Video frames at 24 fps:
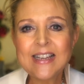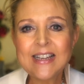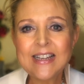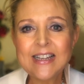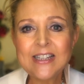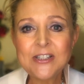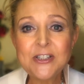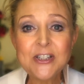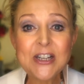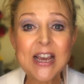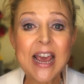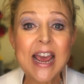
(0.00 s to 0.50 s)

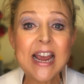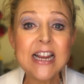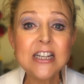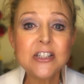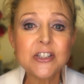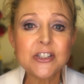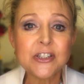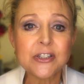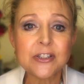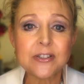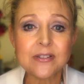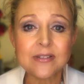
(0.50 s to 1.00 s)

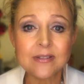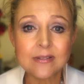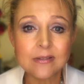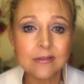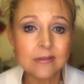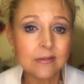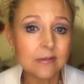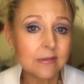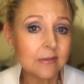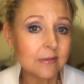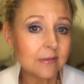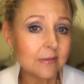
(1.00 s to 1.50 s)
Education.
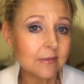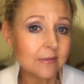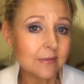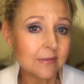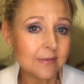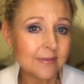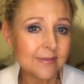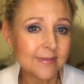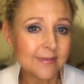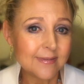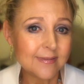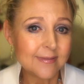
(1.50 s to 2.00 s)

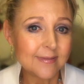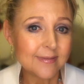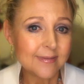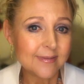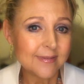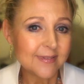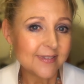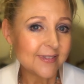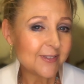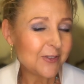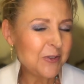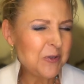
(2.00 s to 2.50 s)

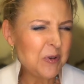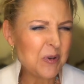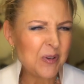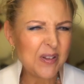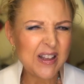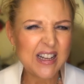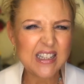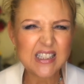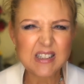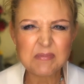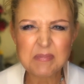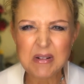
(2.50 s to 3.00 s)
Oh,
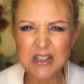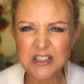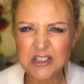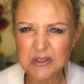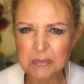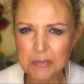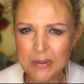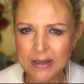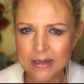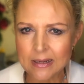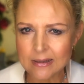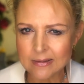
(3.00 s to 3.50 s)
that's
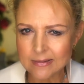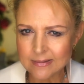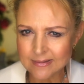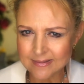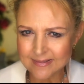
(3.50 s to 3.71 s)
much better.